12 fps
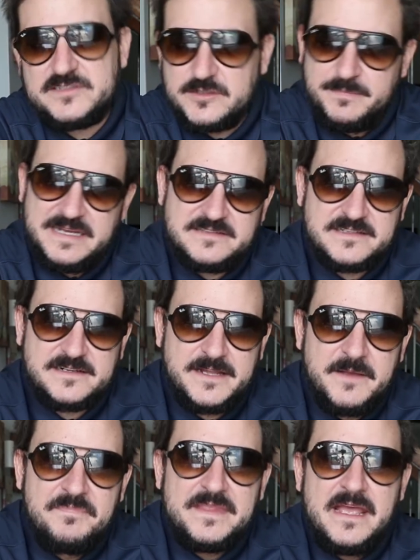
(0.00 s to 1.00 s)
So
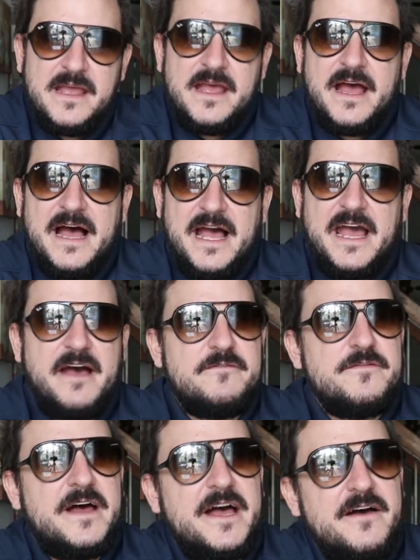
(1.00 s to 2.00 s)
basically, I
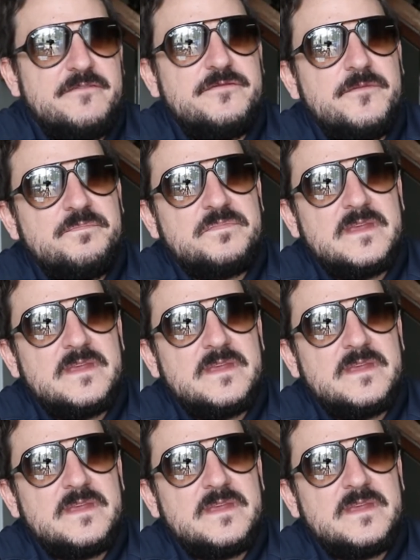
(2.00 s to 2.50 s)
have